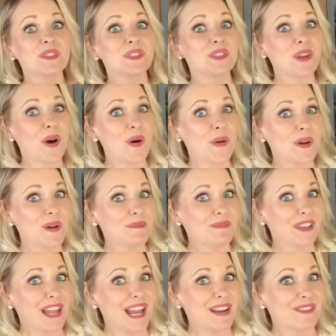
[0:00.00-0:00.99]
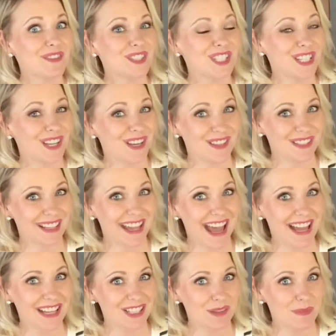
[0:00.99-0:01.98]
don't complain when she goes to
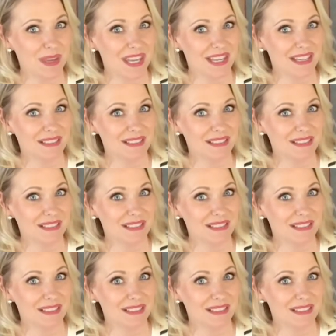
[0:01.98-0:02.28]
cash them in.